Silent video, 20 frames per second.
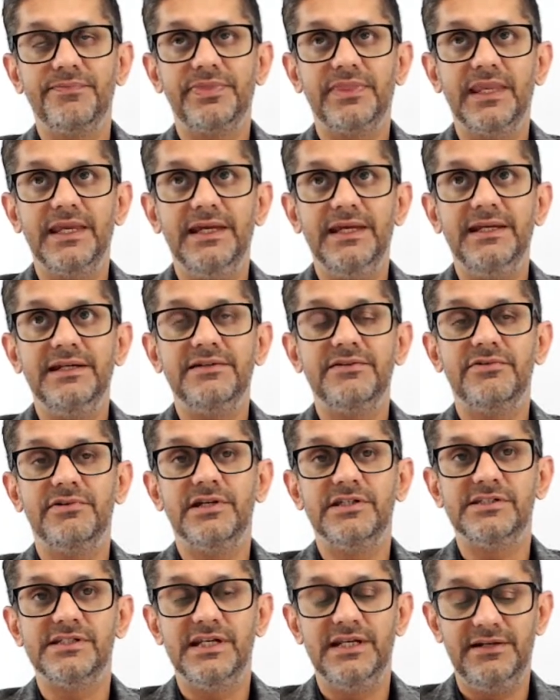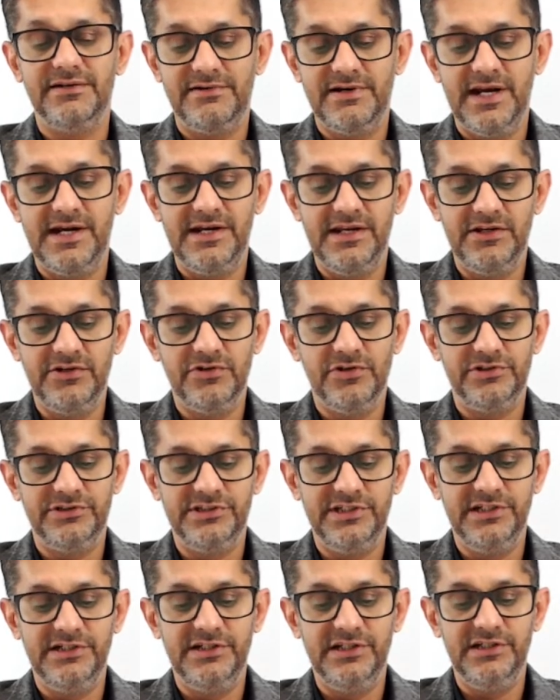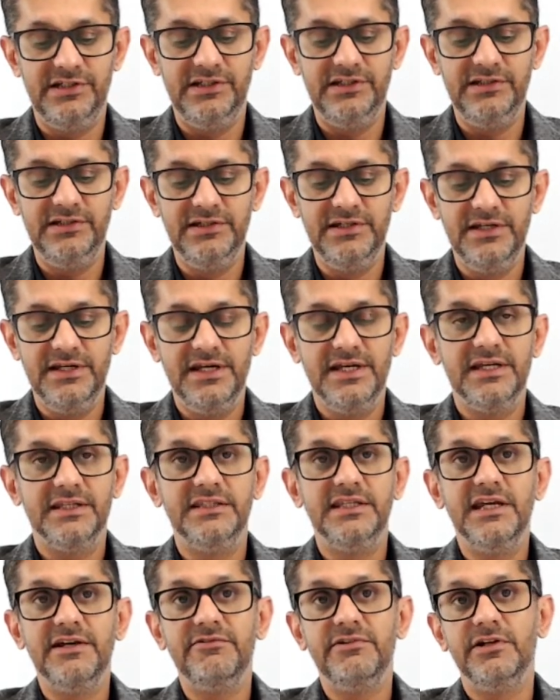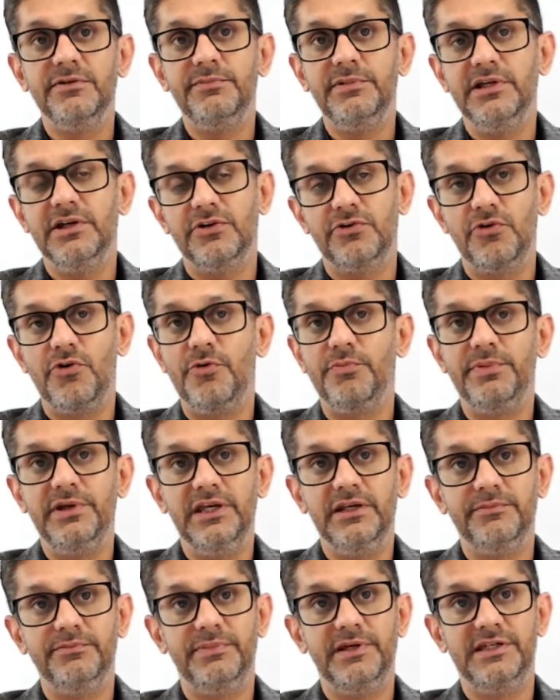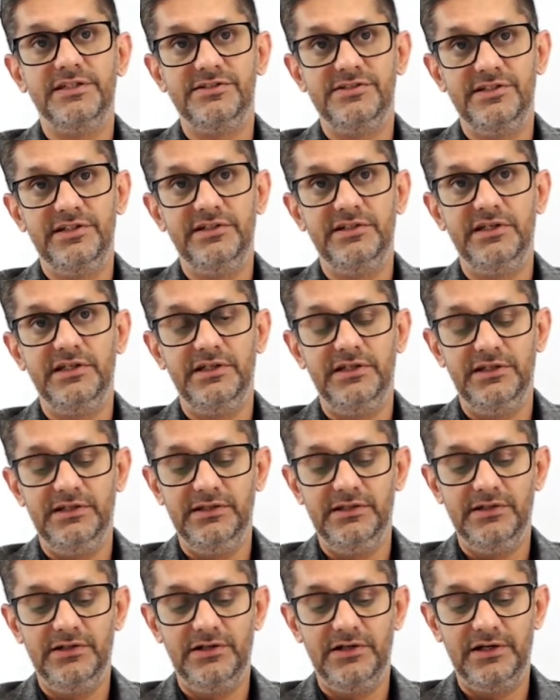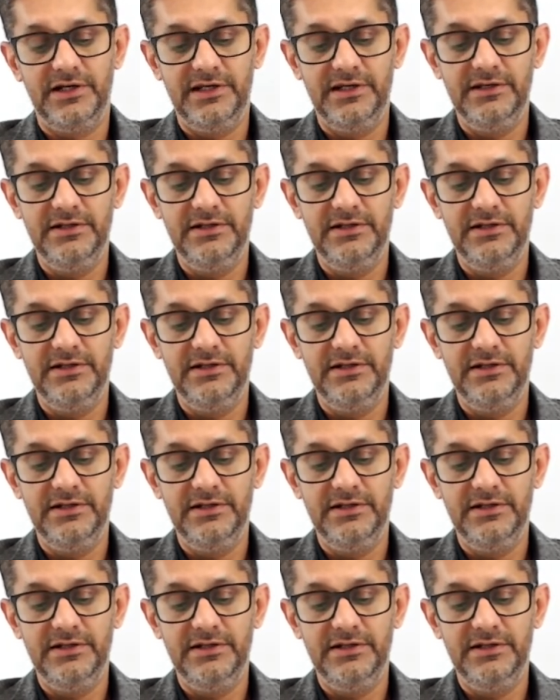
interest in writing your GTE, they will be a copy and paste GTE. Okay,